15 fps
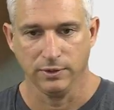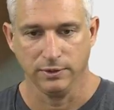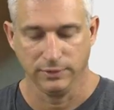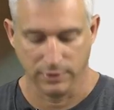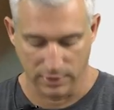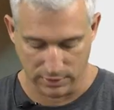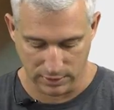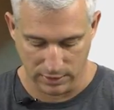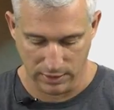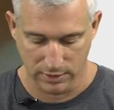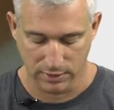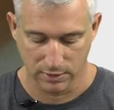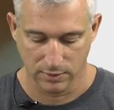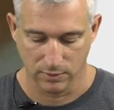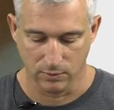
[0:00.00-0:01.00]
this
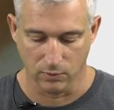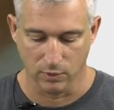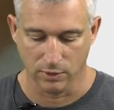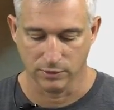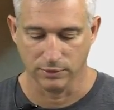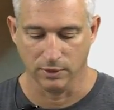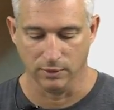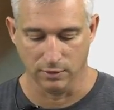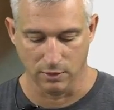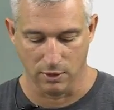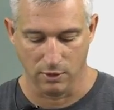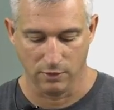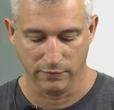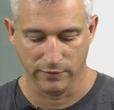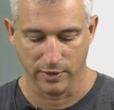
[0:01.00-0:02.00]
technique works on
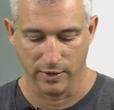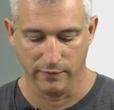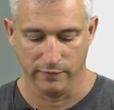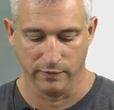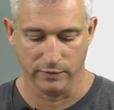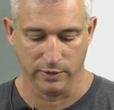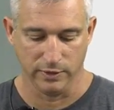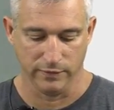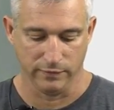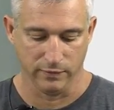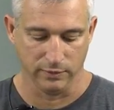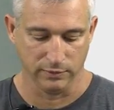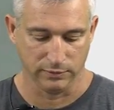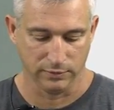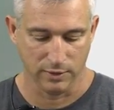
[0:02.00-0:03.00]
all 5 of the
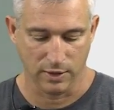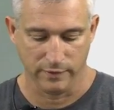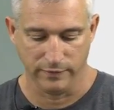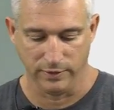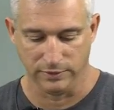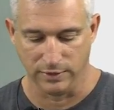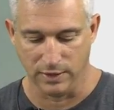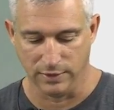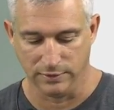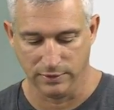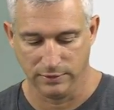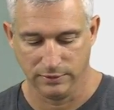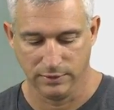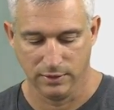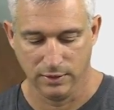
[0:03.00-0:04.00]
different coffee
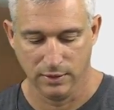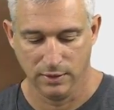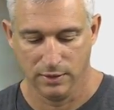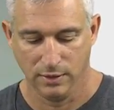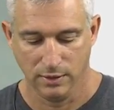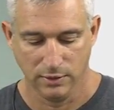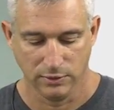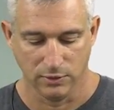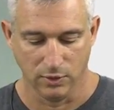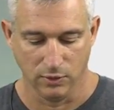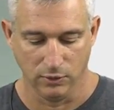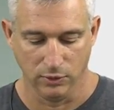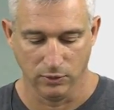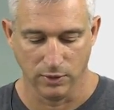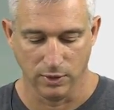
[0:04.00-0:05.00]
sizes,
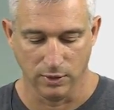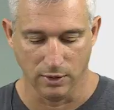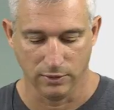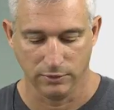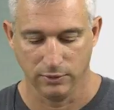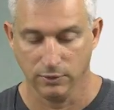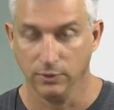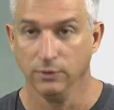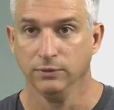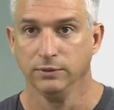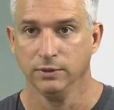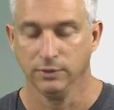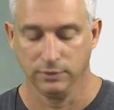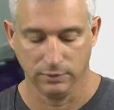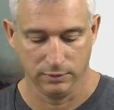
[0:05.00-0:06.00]
so you can also use
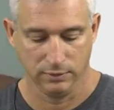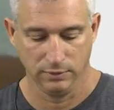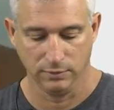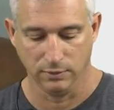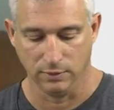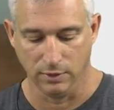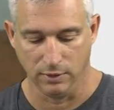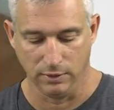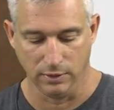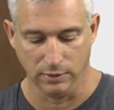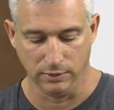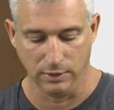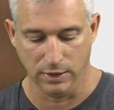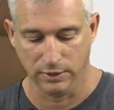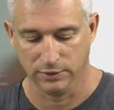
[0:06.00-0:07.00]
it on
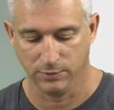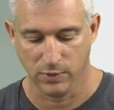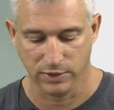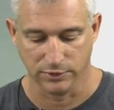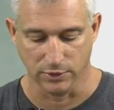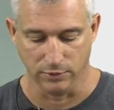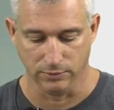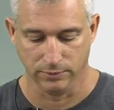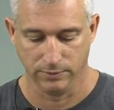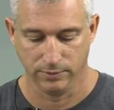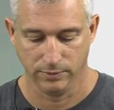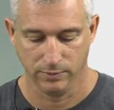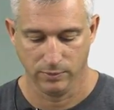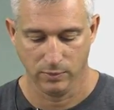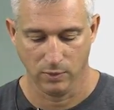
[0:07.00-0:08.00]
an espresso.
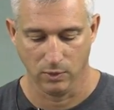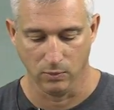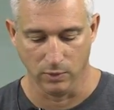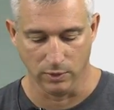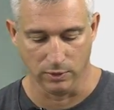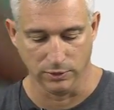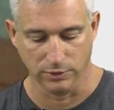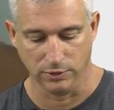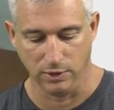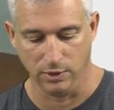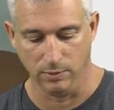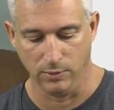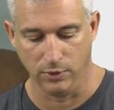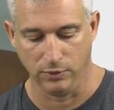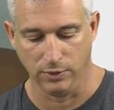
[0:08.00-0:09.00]
We're going to show
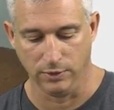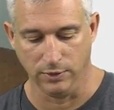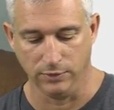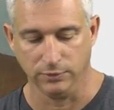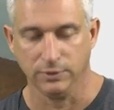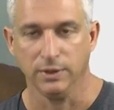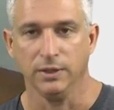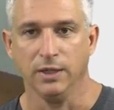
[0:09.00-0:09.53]
you both of those